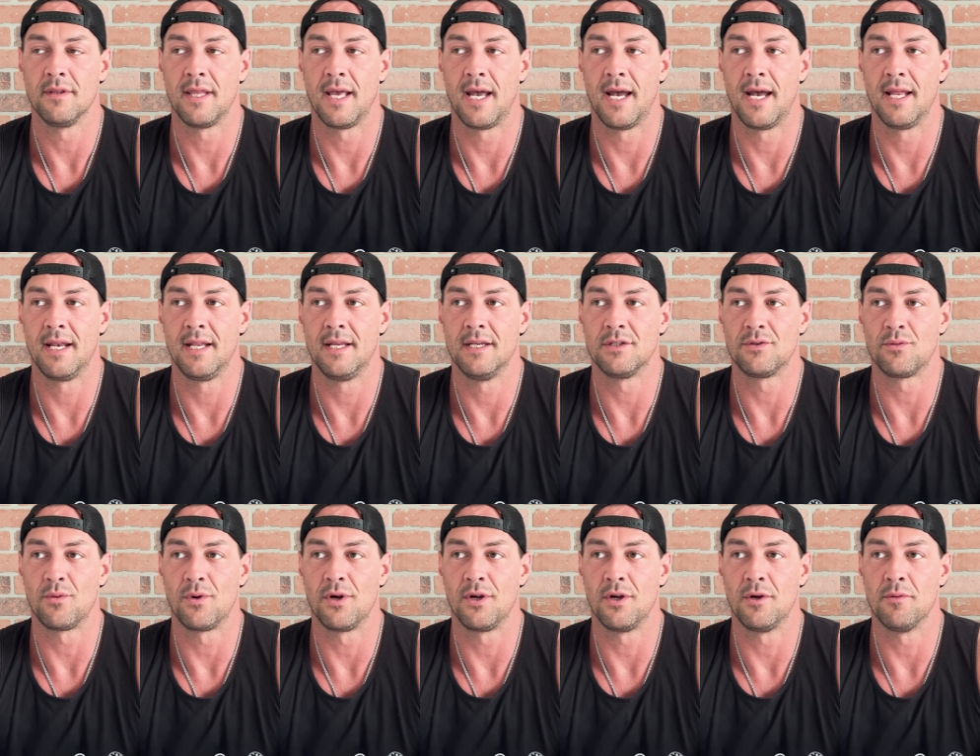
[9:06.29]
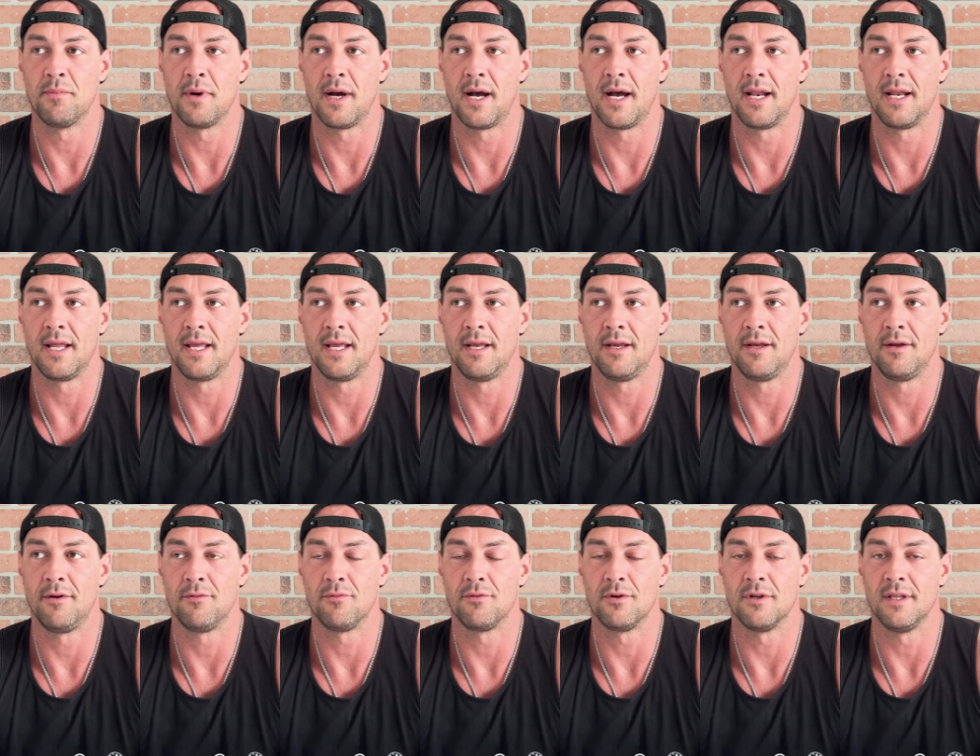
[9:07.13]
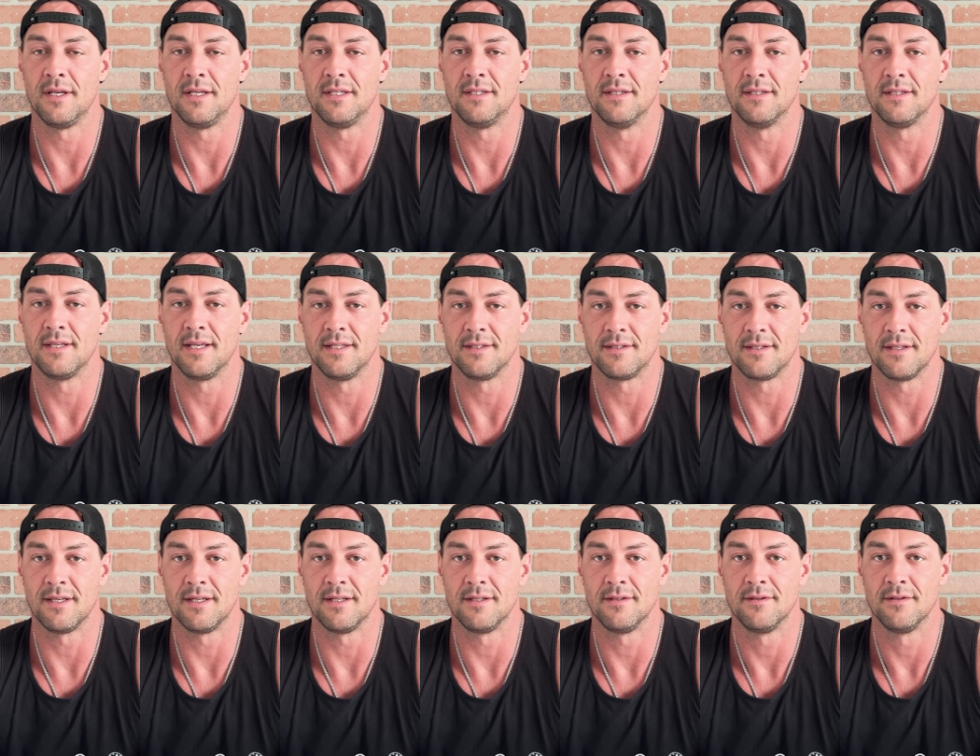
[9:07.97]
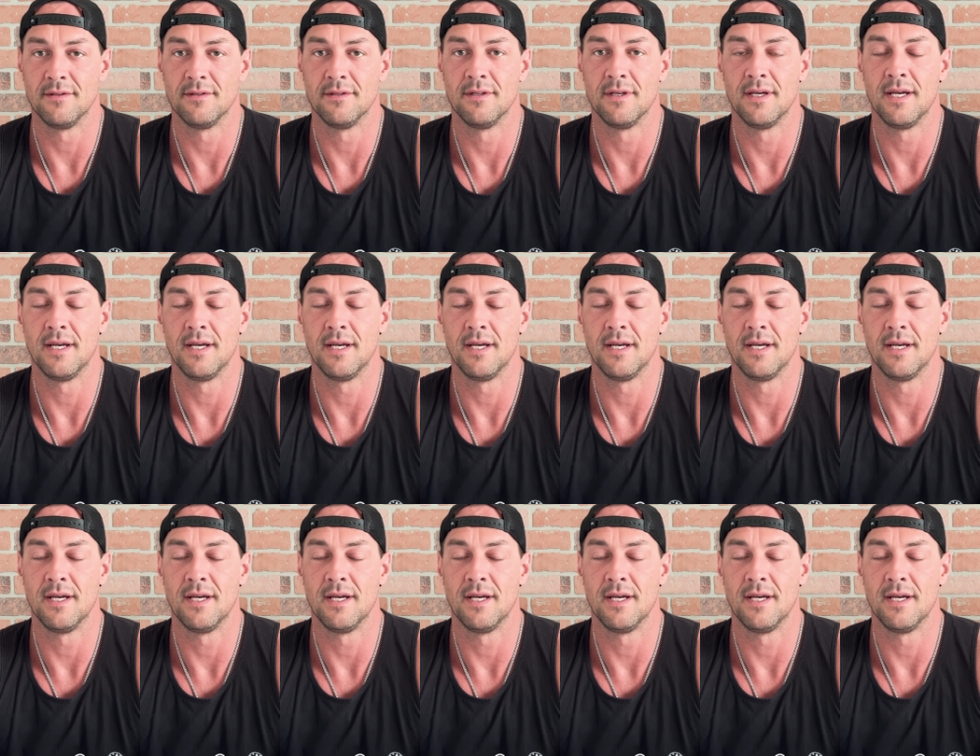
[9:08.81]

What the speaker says: that is where your body releases insulin.